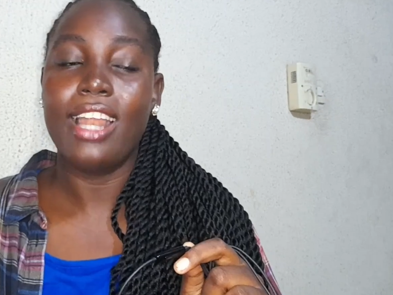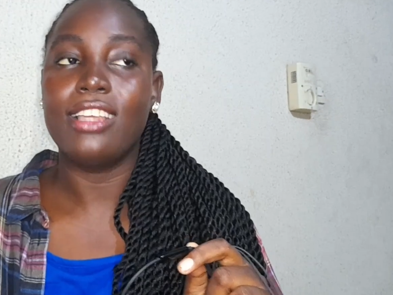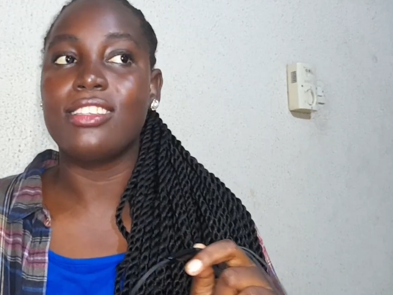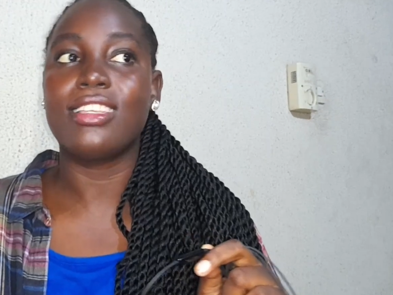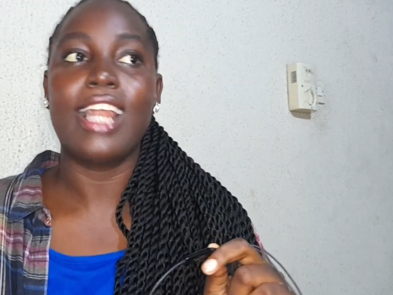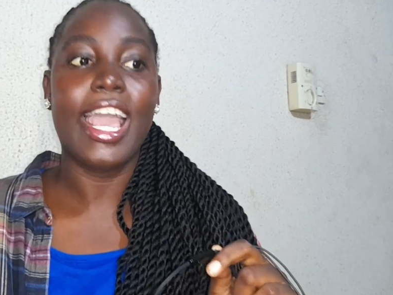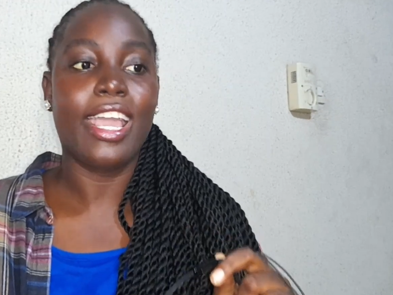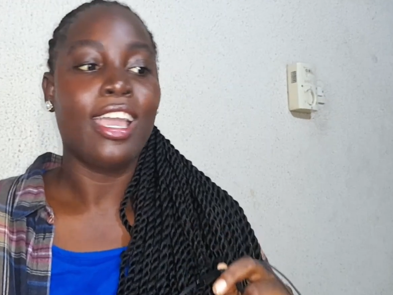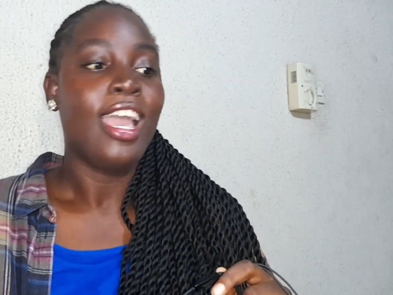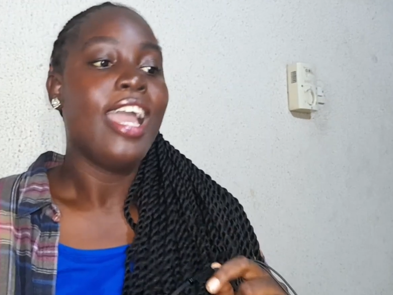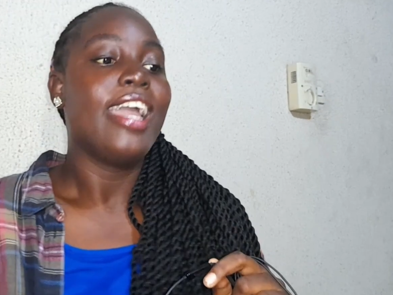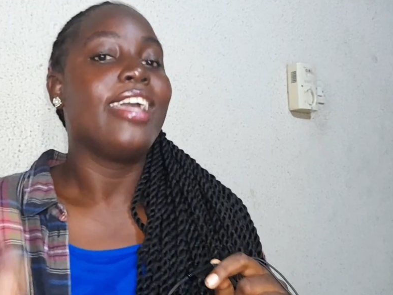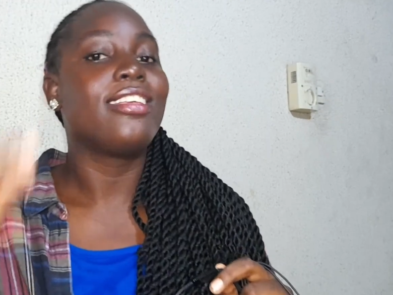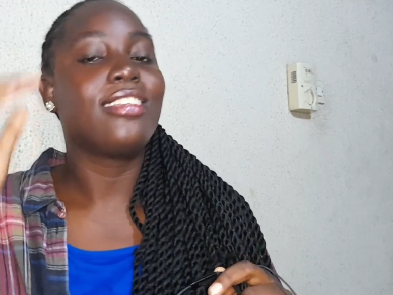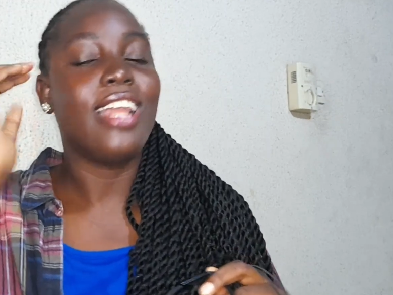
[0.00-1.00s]
It's
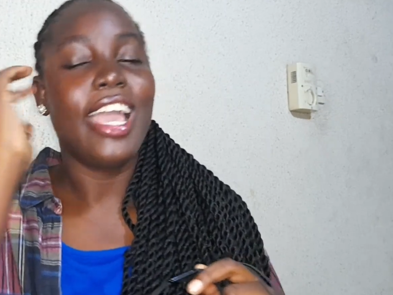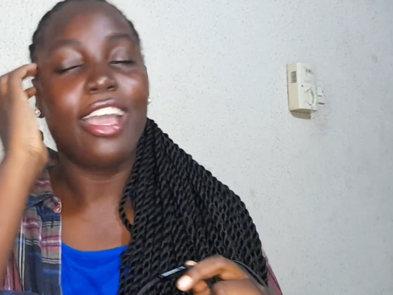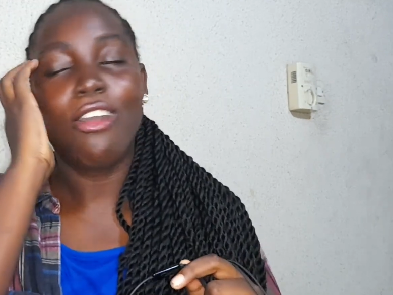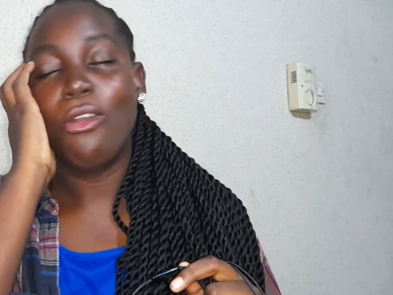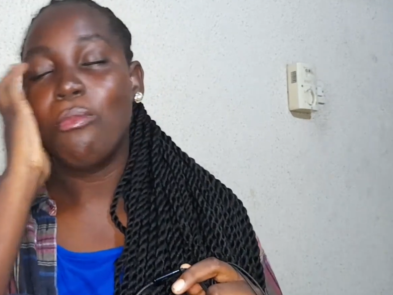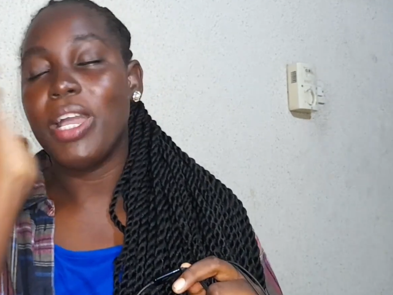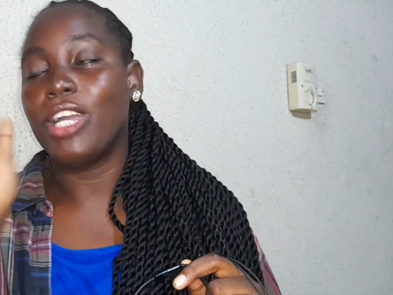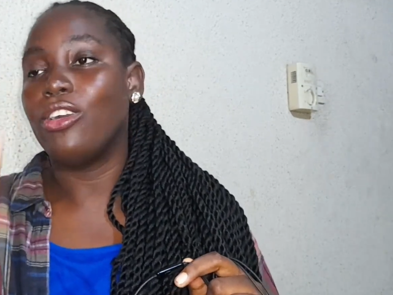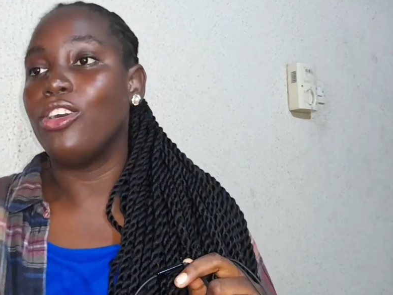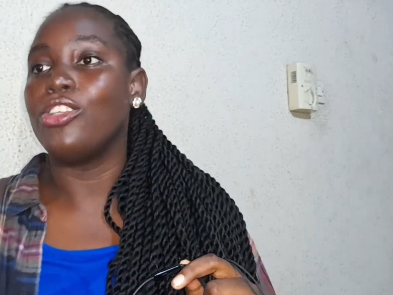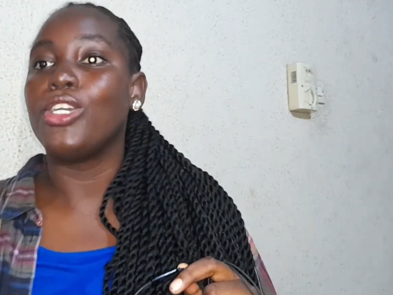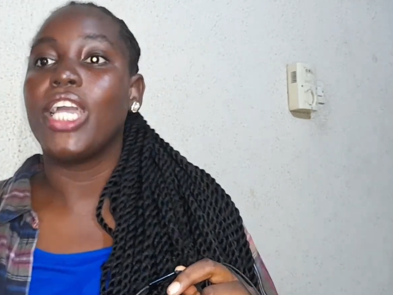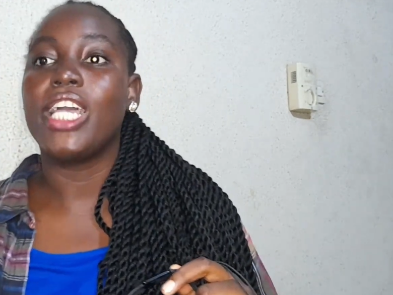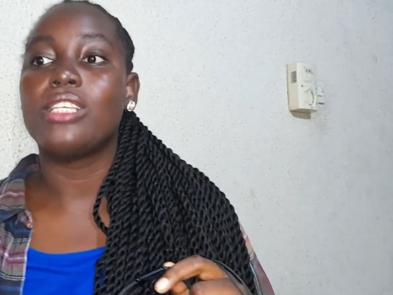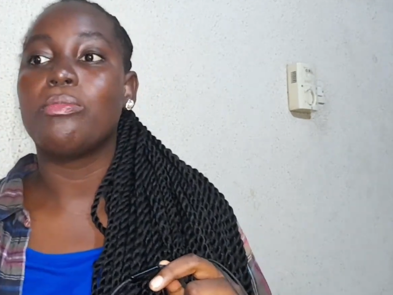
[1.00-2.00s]
like, oh my god, you
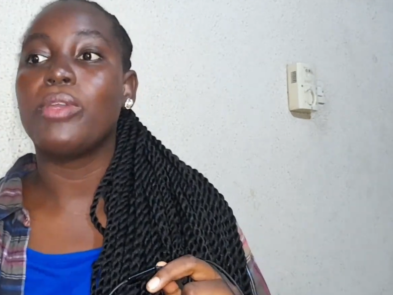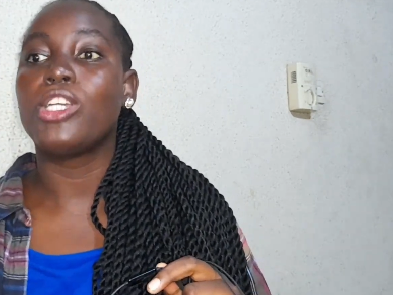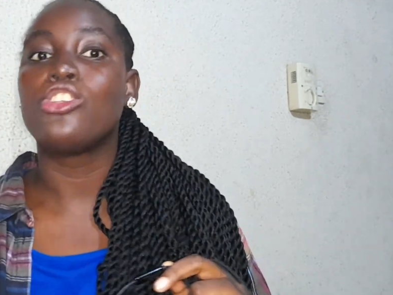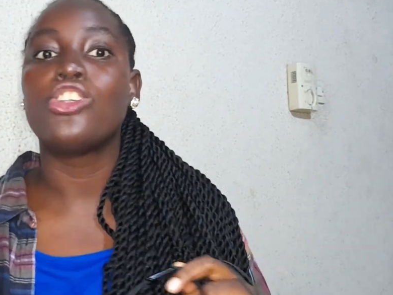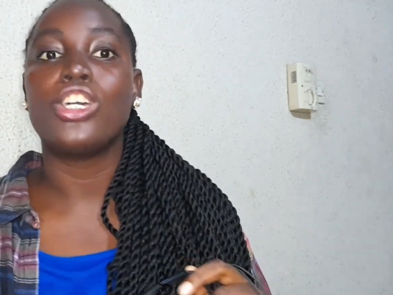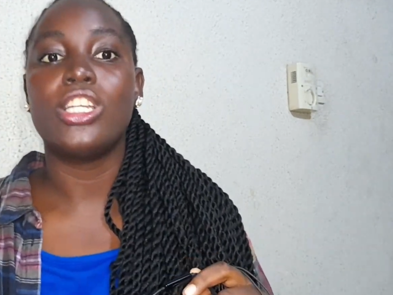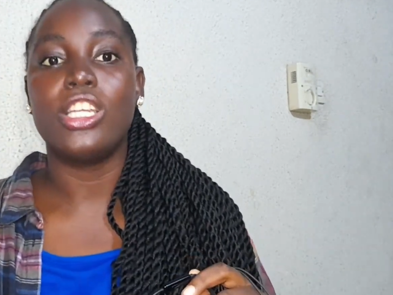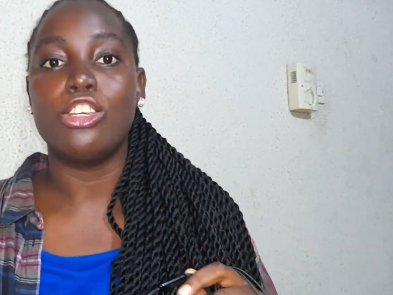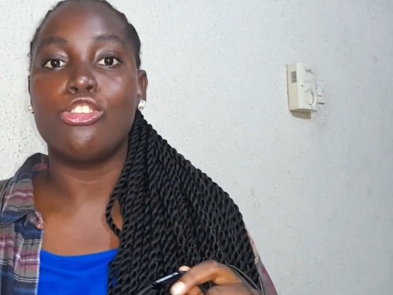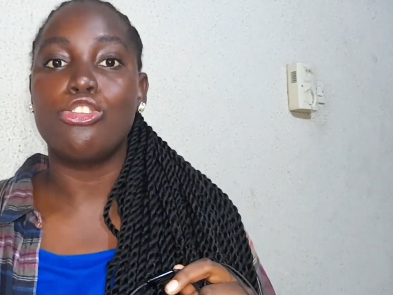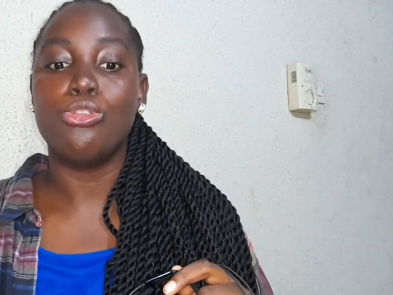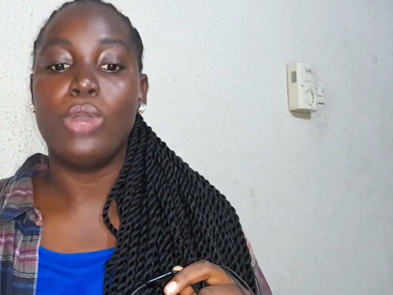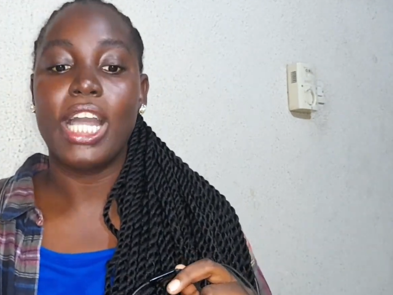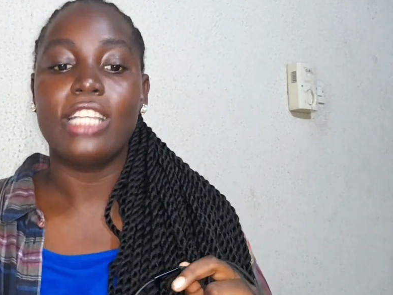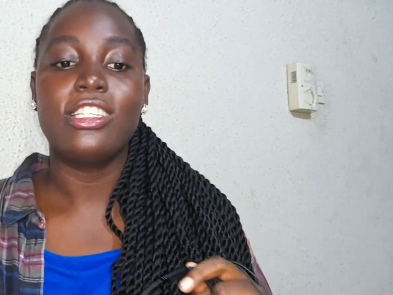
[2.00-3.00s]
guys, picture this.
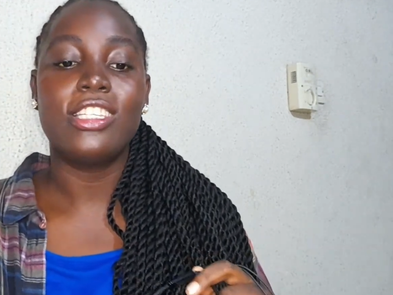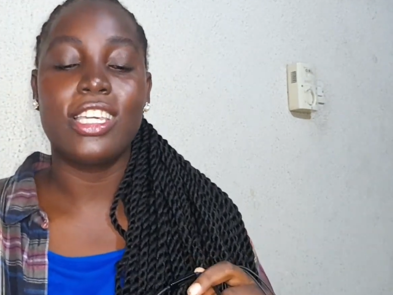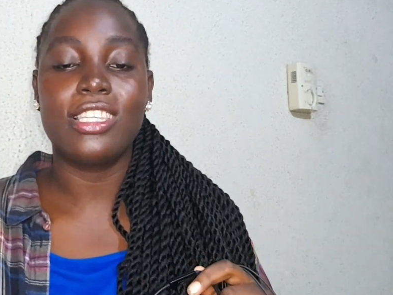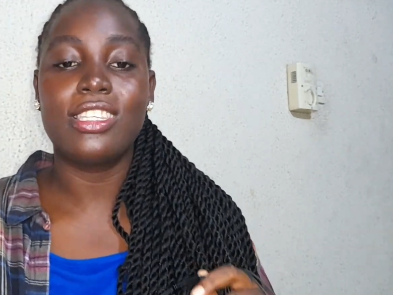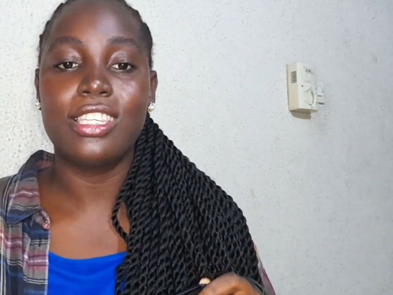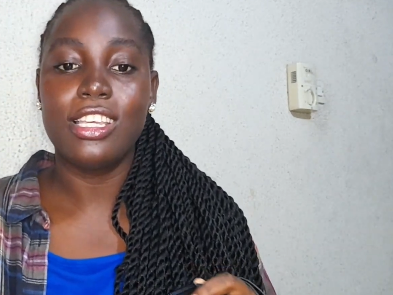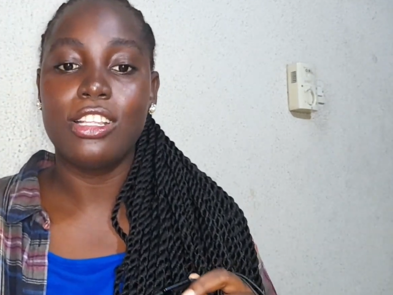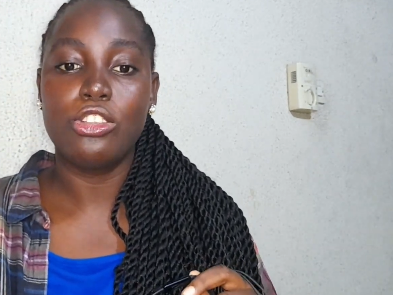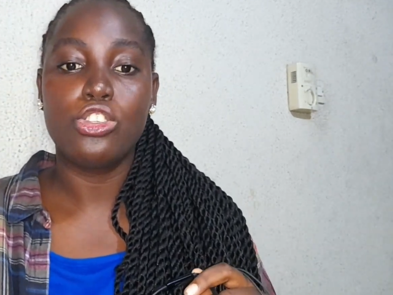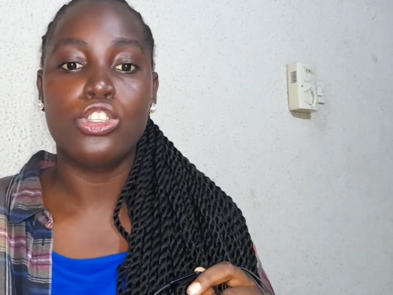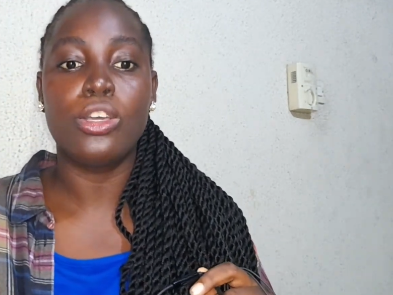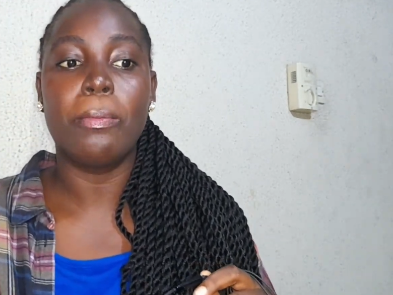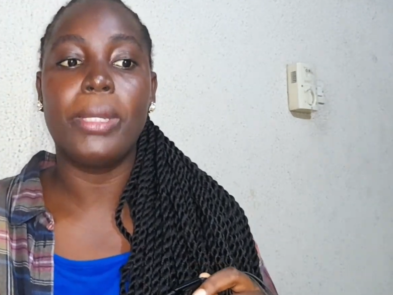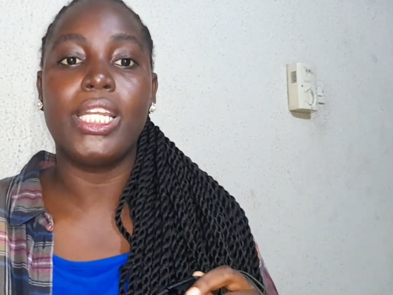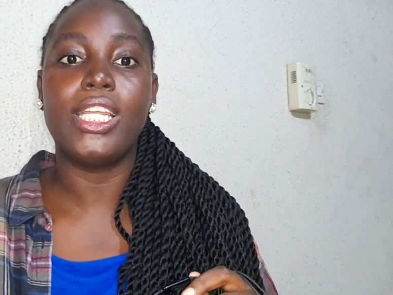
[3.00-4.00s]
You are chasing
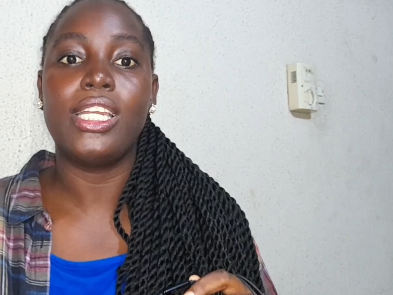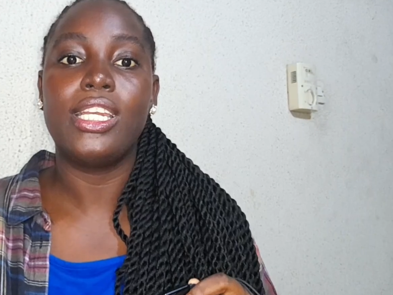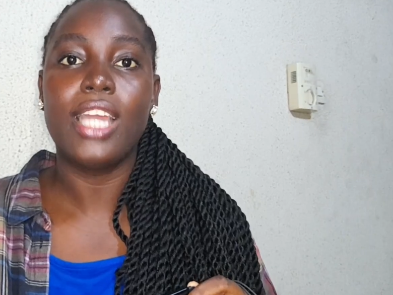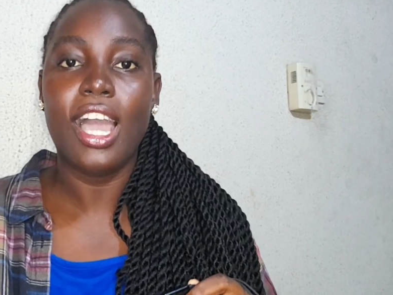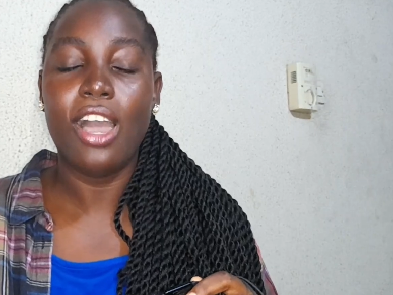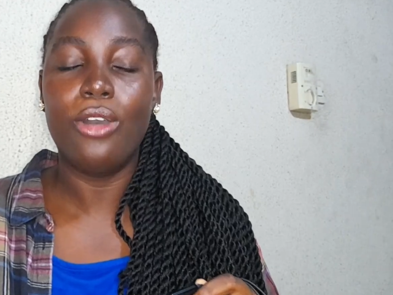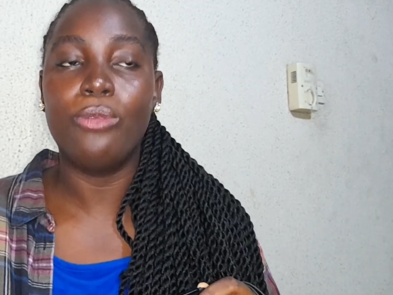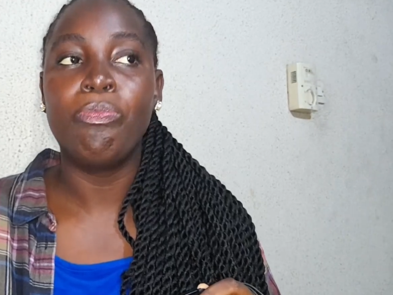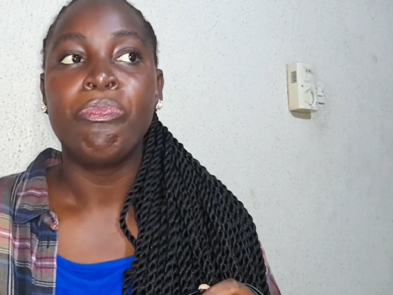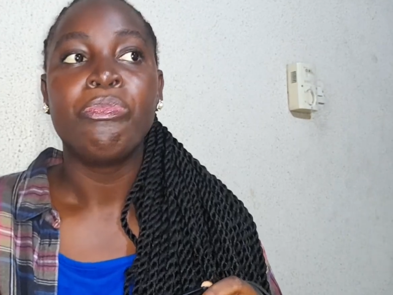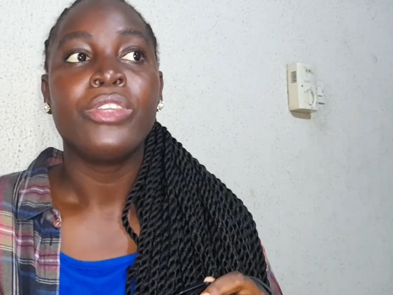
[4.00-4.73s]
somebody down.